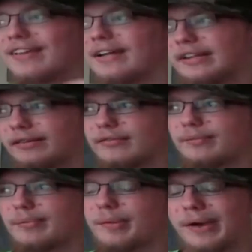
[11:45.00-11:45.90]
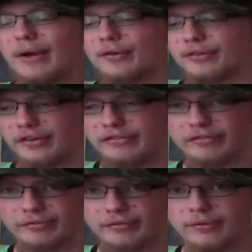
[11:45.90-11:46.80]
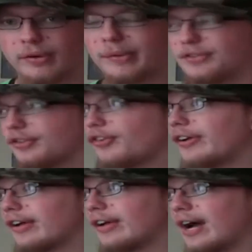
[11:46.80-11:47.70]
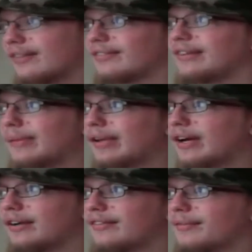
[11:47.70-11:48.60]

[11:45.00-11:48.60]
like the powers of a bunch of Greek gods and demigods,